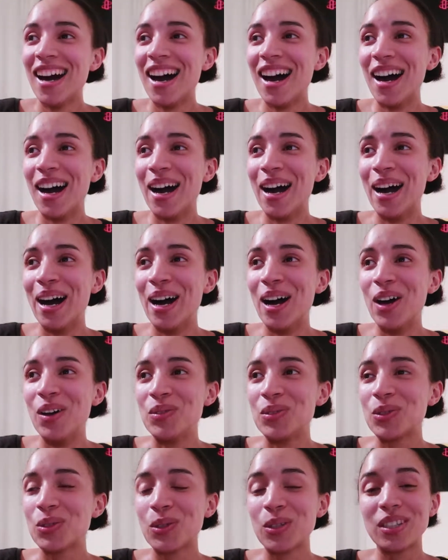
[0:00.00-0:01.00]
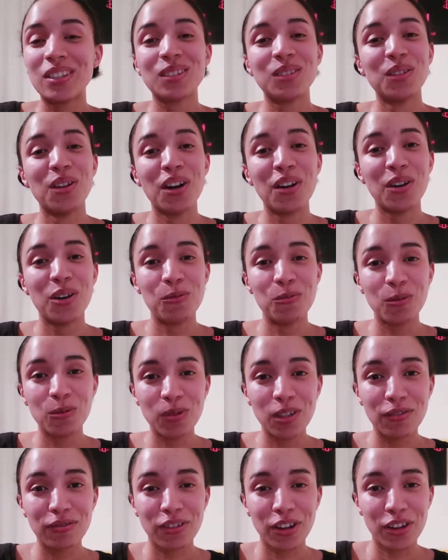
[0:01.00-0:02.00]
So it's not a
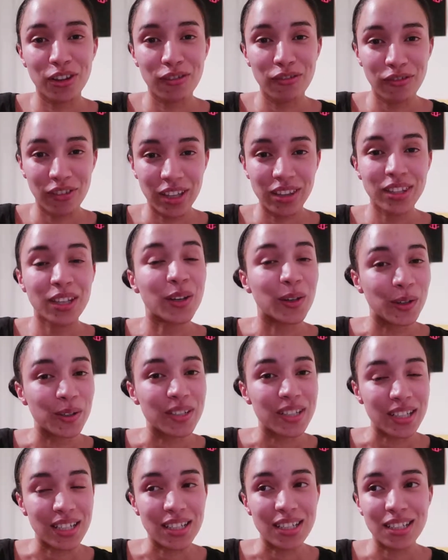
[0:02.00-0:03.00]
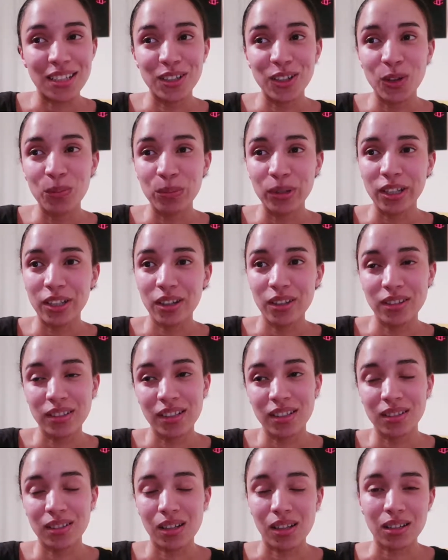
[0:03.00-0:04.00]
movie for the faint-hearted, not because
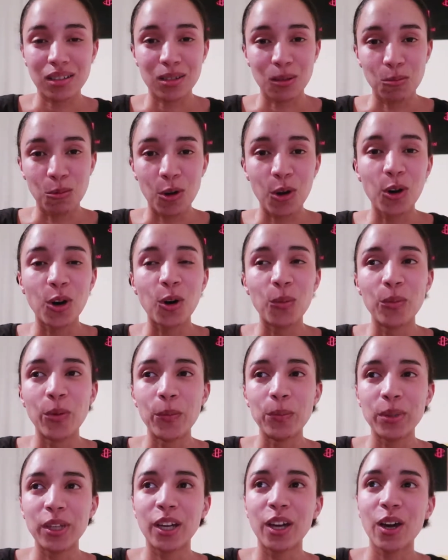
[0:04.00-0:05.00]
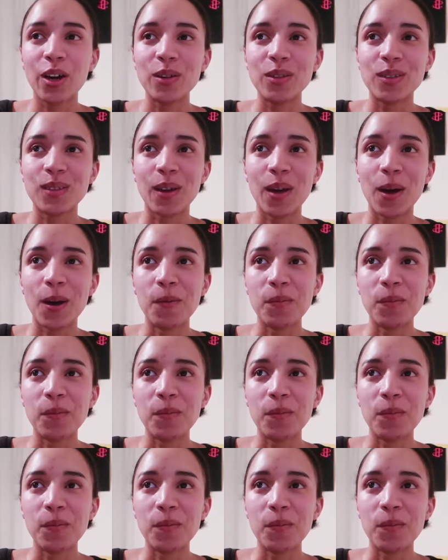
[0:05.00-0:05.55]
there's like some gore, but because